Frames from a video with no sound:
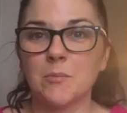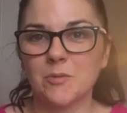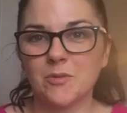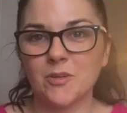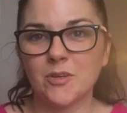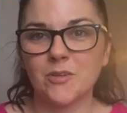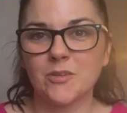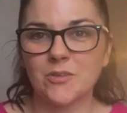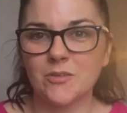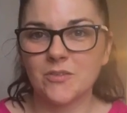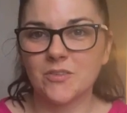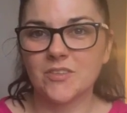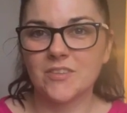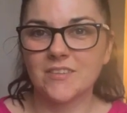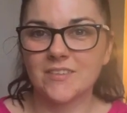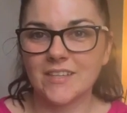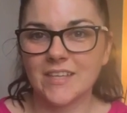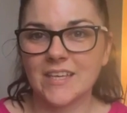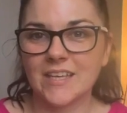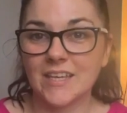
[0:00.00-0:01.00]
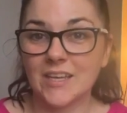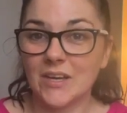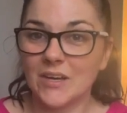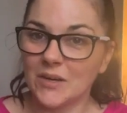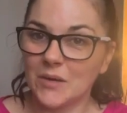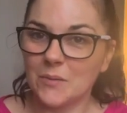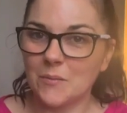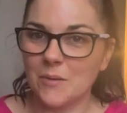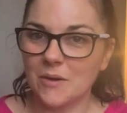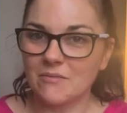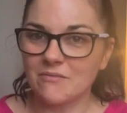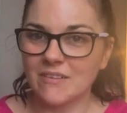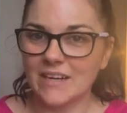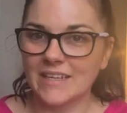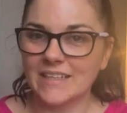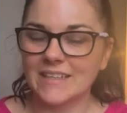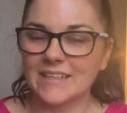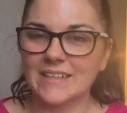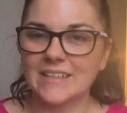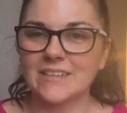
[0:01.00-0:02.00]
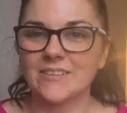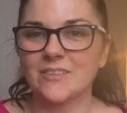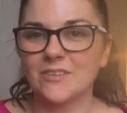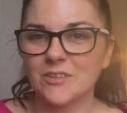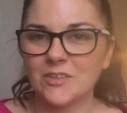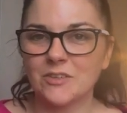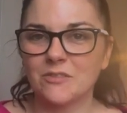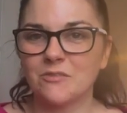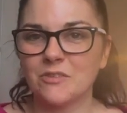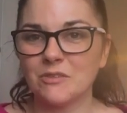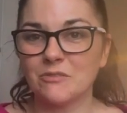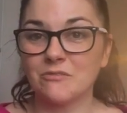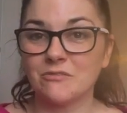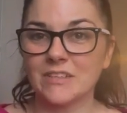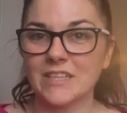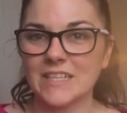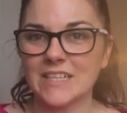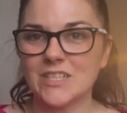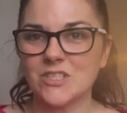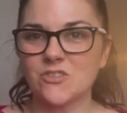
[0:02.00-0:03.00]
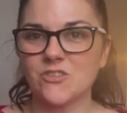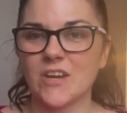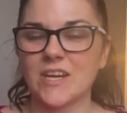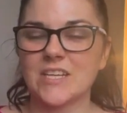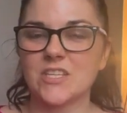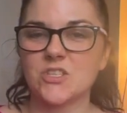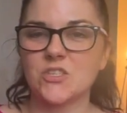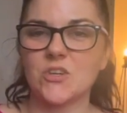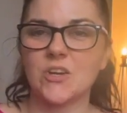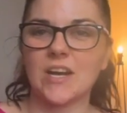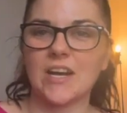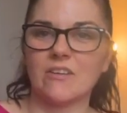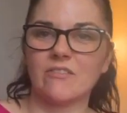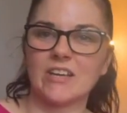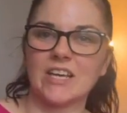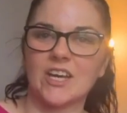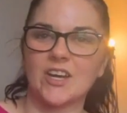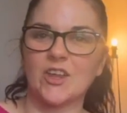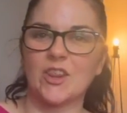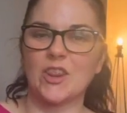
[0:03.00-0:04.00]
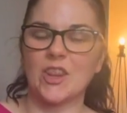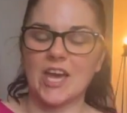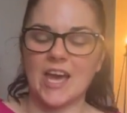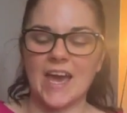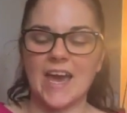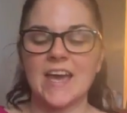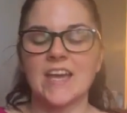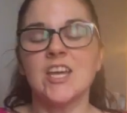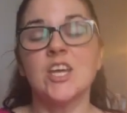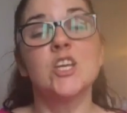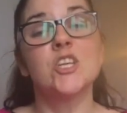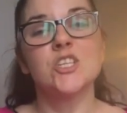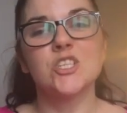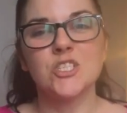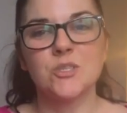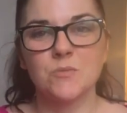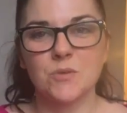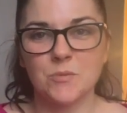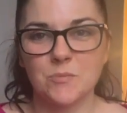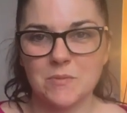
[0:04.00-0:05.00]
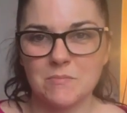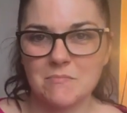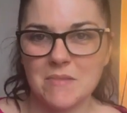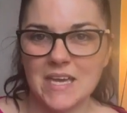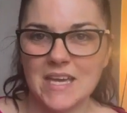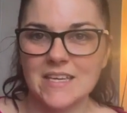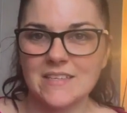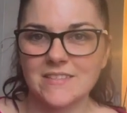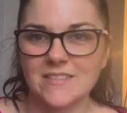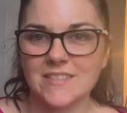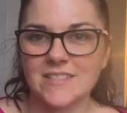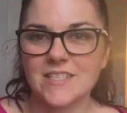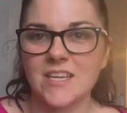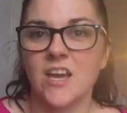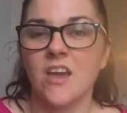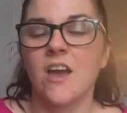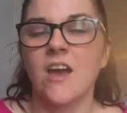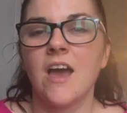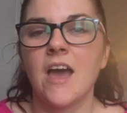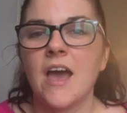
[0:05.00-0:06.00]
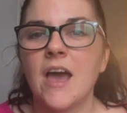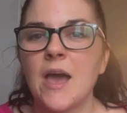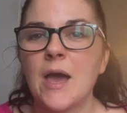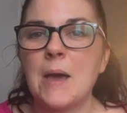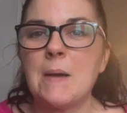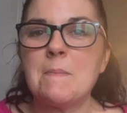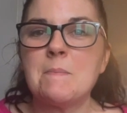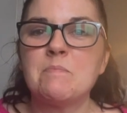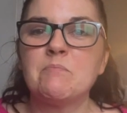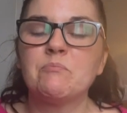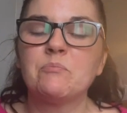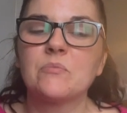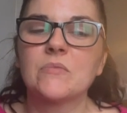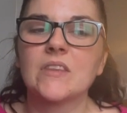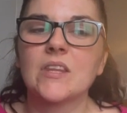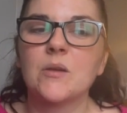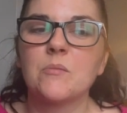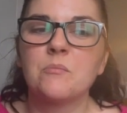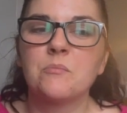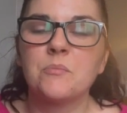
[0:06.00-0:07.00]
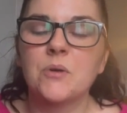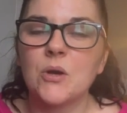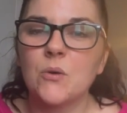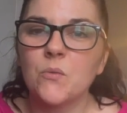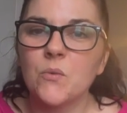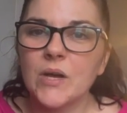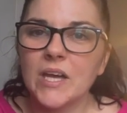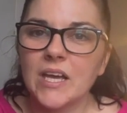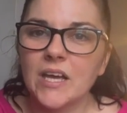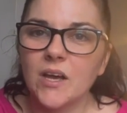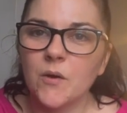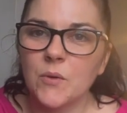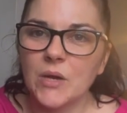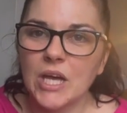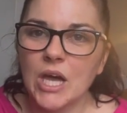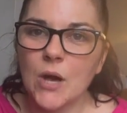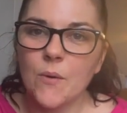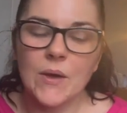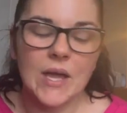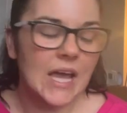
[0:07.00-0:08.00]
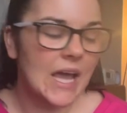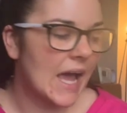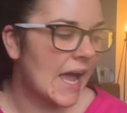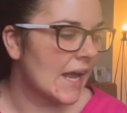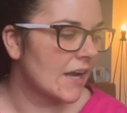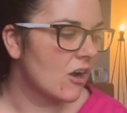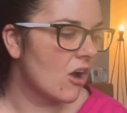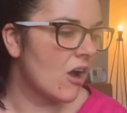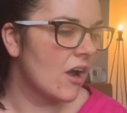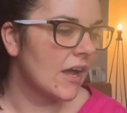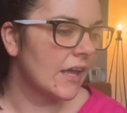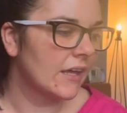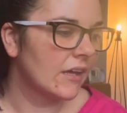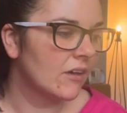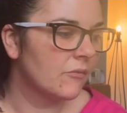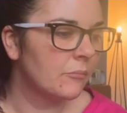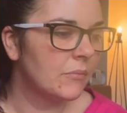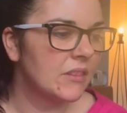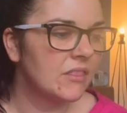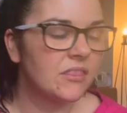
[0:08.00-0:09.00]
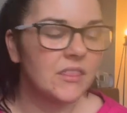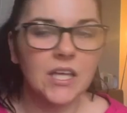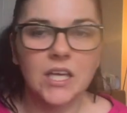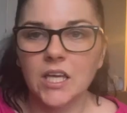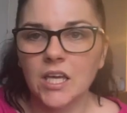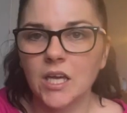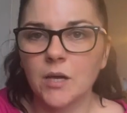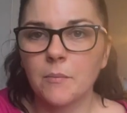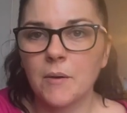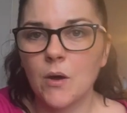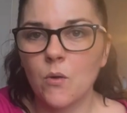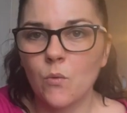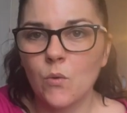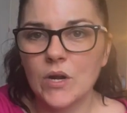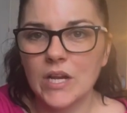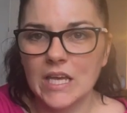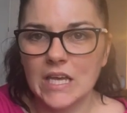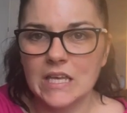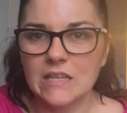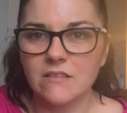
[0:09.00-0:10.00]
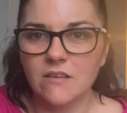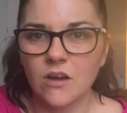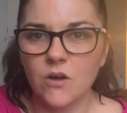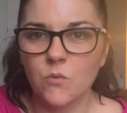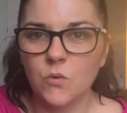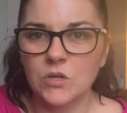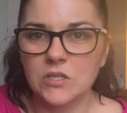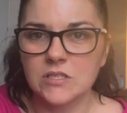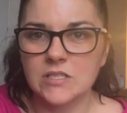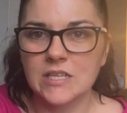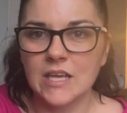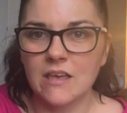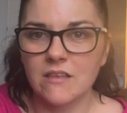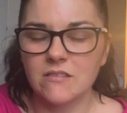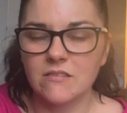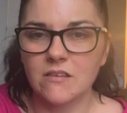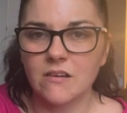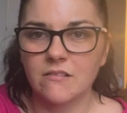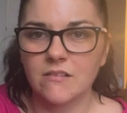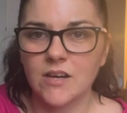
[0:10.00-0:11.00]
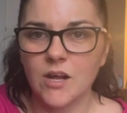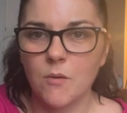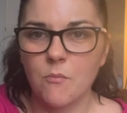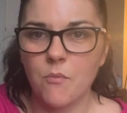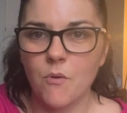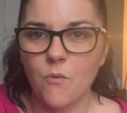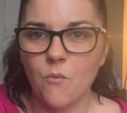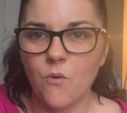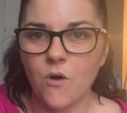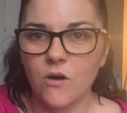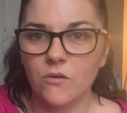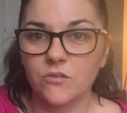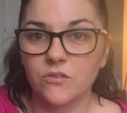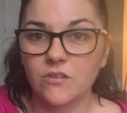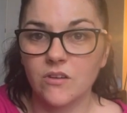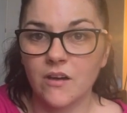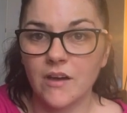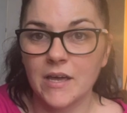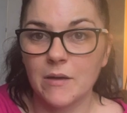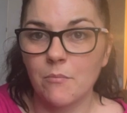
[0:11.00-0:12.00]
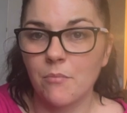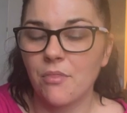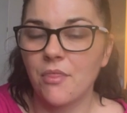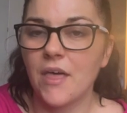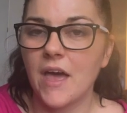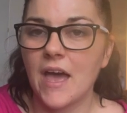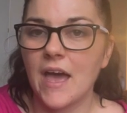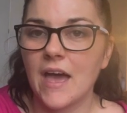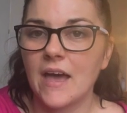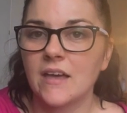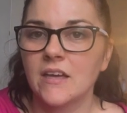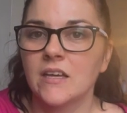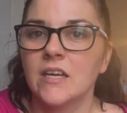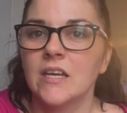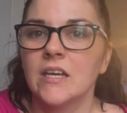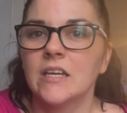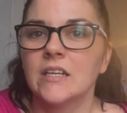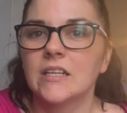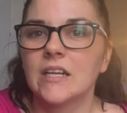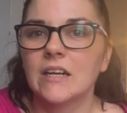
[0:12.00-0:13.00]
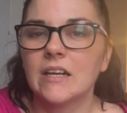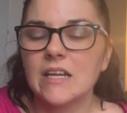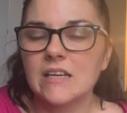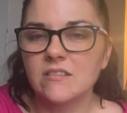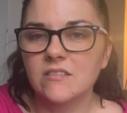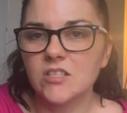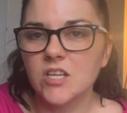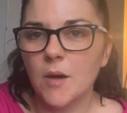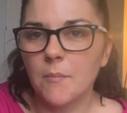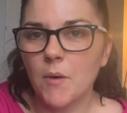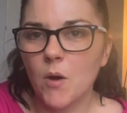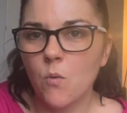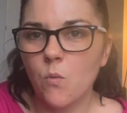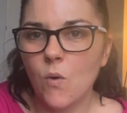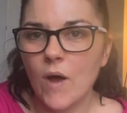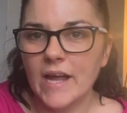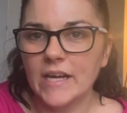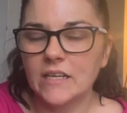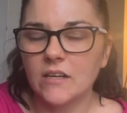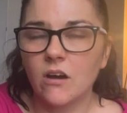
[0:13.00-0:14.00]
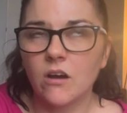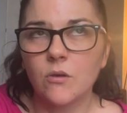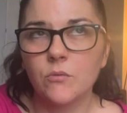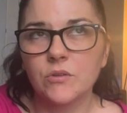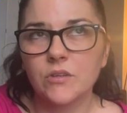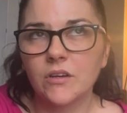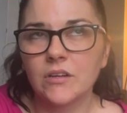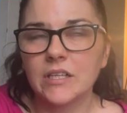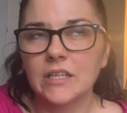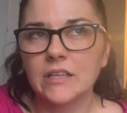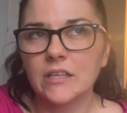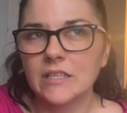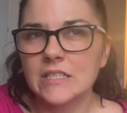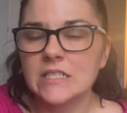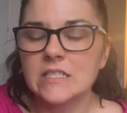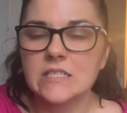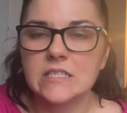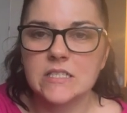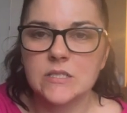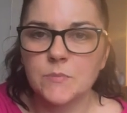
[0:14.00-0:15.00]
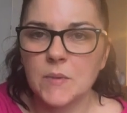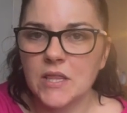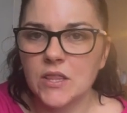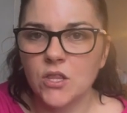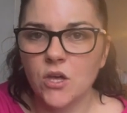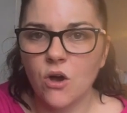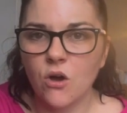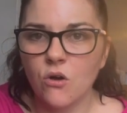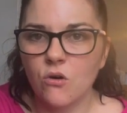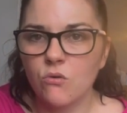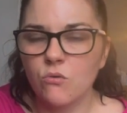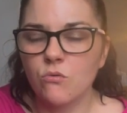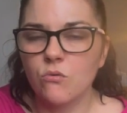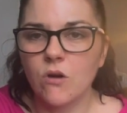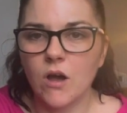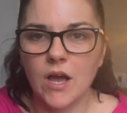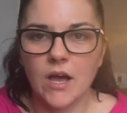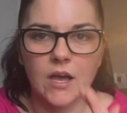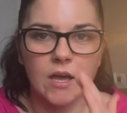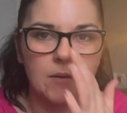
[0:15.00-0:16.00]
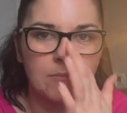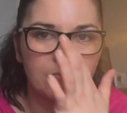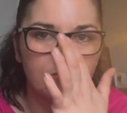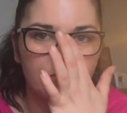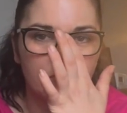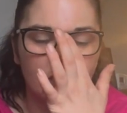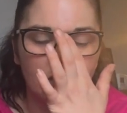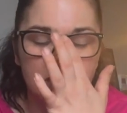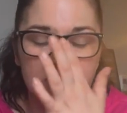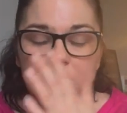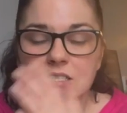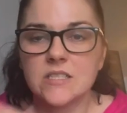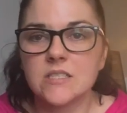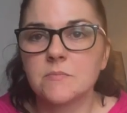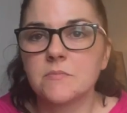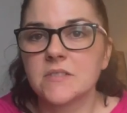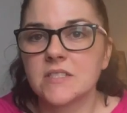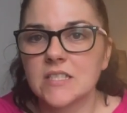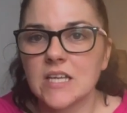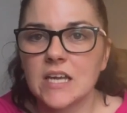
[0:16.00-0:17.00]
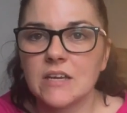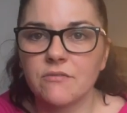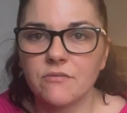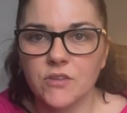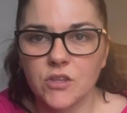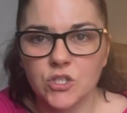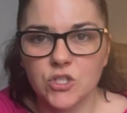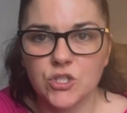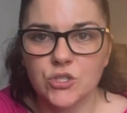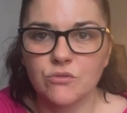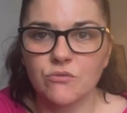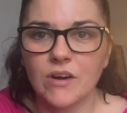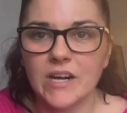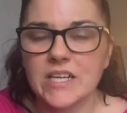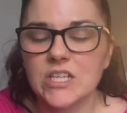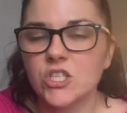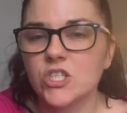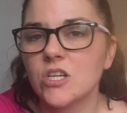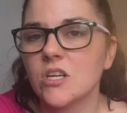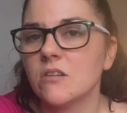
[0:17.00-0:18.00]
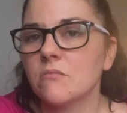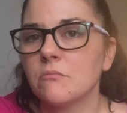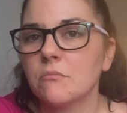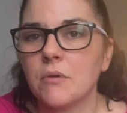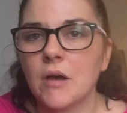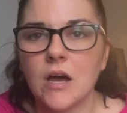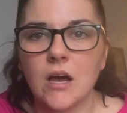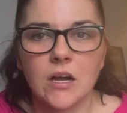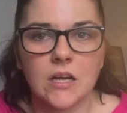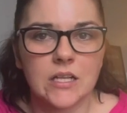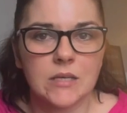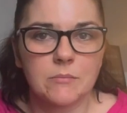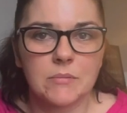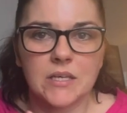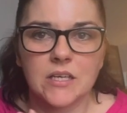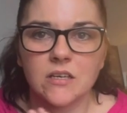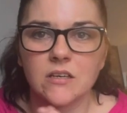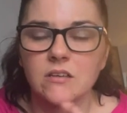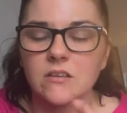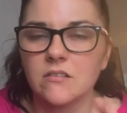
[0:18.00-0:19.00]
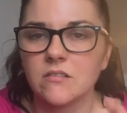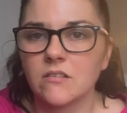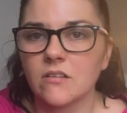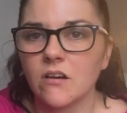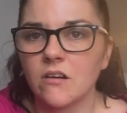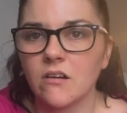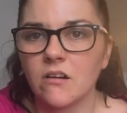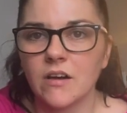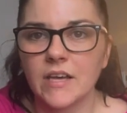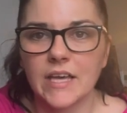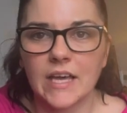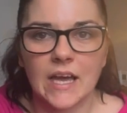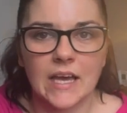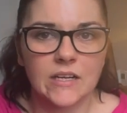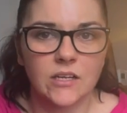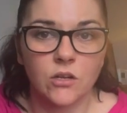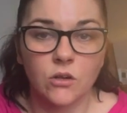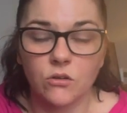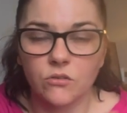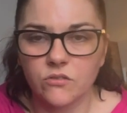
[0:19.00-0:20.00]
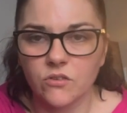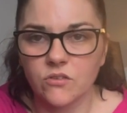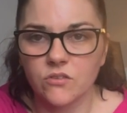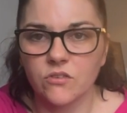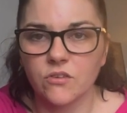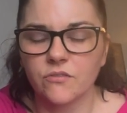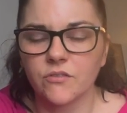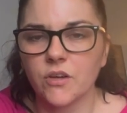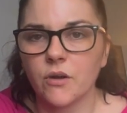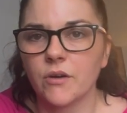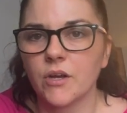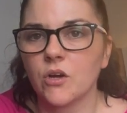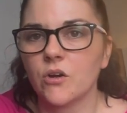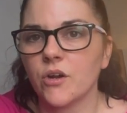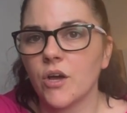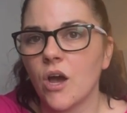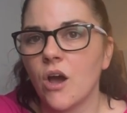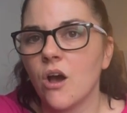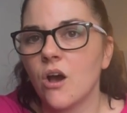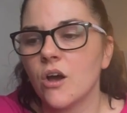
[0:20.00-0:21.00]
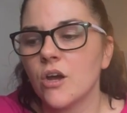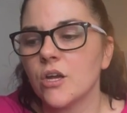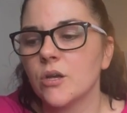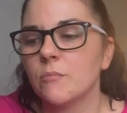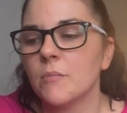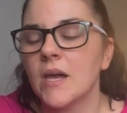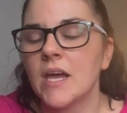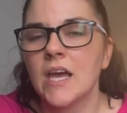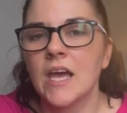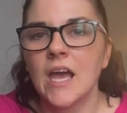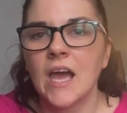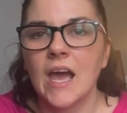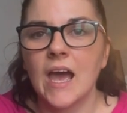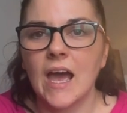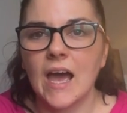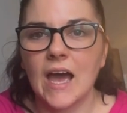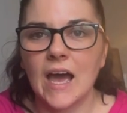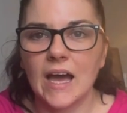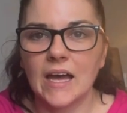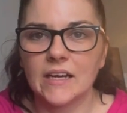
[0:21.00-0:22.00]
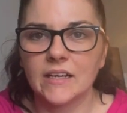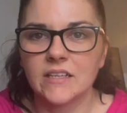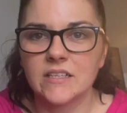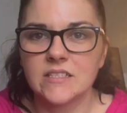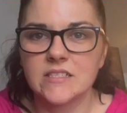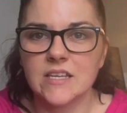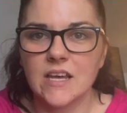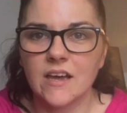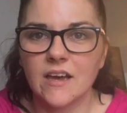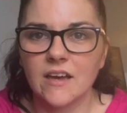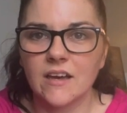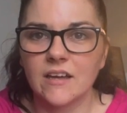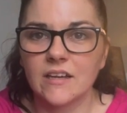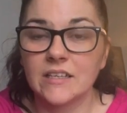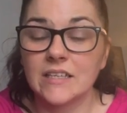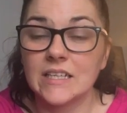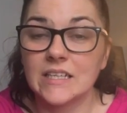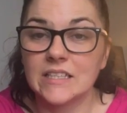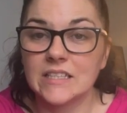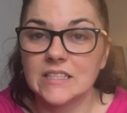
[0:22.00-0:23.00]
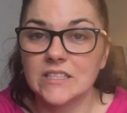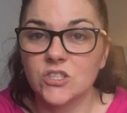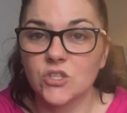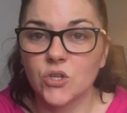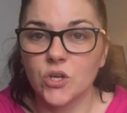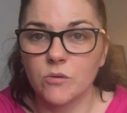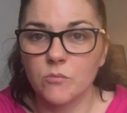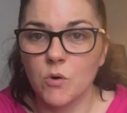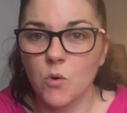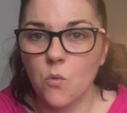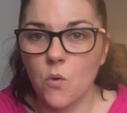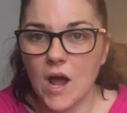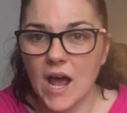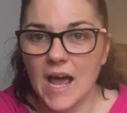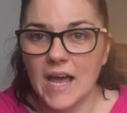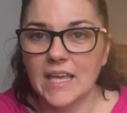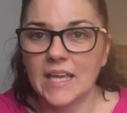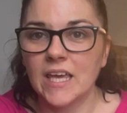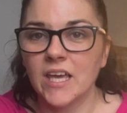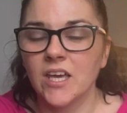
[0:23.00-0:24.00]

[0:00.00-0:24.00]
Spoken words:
so used to seeing her quite regularly, so it's going to feel really strange not having her there. She will be missed. But we're going, and I have been thinking about what it is I want to get sewn up whilst I am there. Now, last time I went, I didn't spend the whole, I didn't stay for the duration, partly because I had lots of stuff going on at home and needed to come away.